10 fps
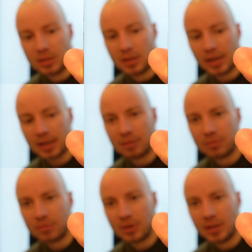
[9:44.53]
Like
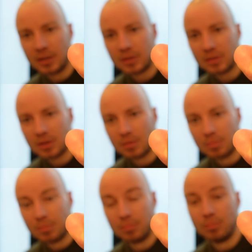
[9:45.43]
if it's
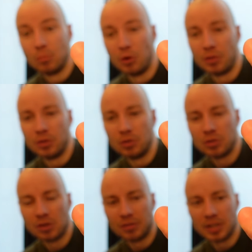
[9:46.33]
with the
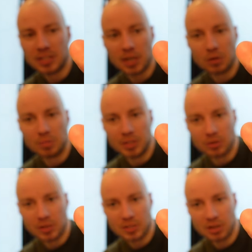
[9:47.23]
use of the
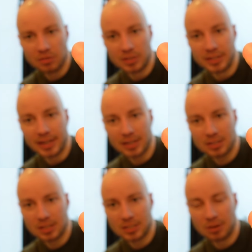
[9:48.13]
accelerometer and stuff
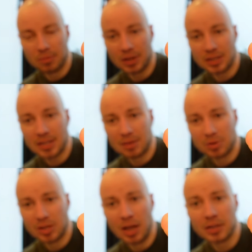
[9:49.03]
detects that something has
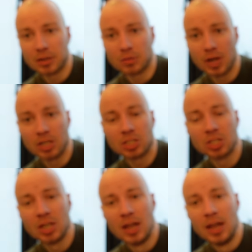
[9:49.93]
happened, like a
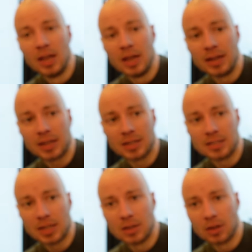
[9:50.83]
crash, it can
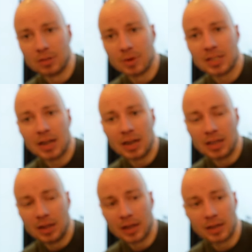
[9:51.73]
send
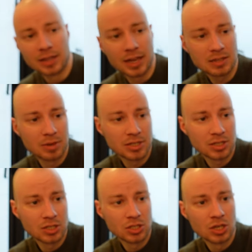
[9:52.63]
automatically like a text
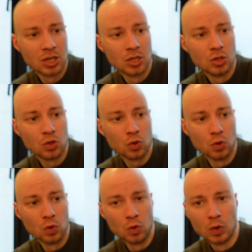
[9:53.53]
message
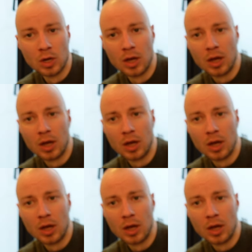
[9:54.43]
to